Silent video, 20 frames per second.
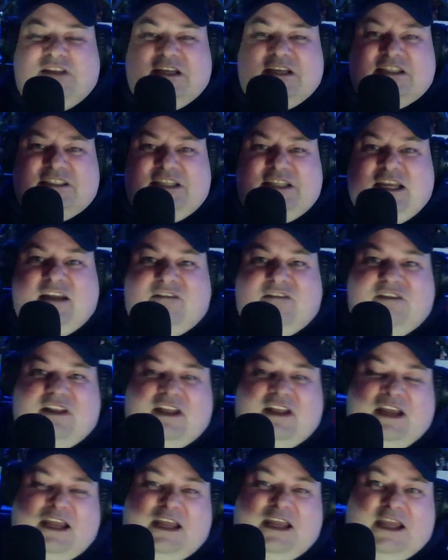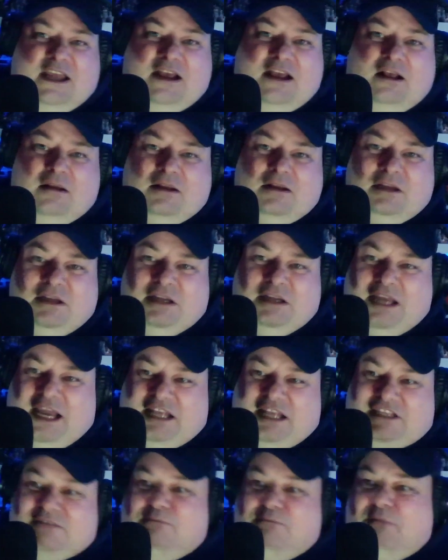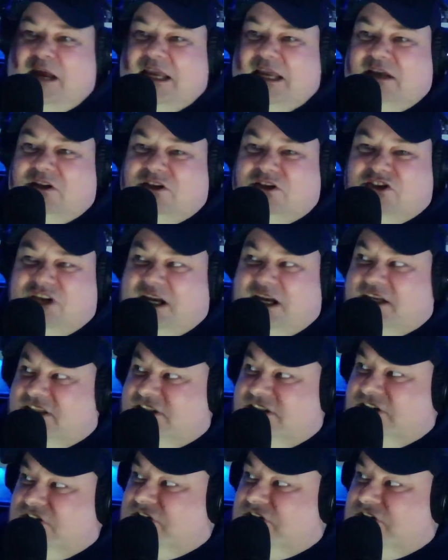this DVD here, it's Michael Jackson,